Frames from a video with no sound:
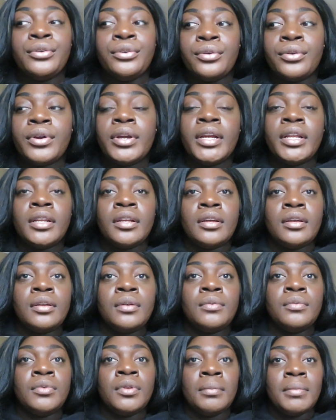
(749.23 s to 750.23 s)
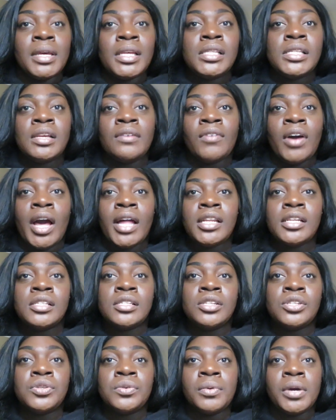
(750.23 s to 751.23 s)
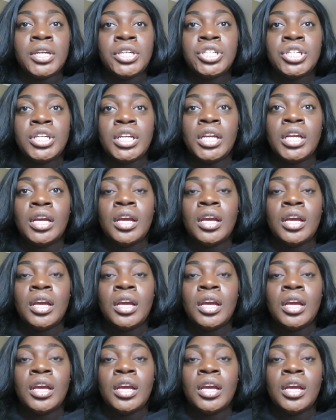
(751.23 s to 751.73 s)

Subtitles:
you're in a domestic violence situation.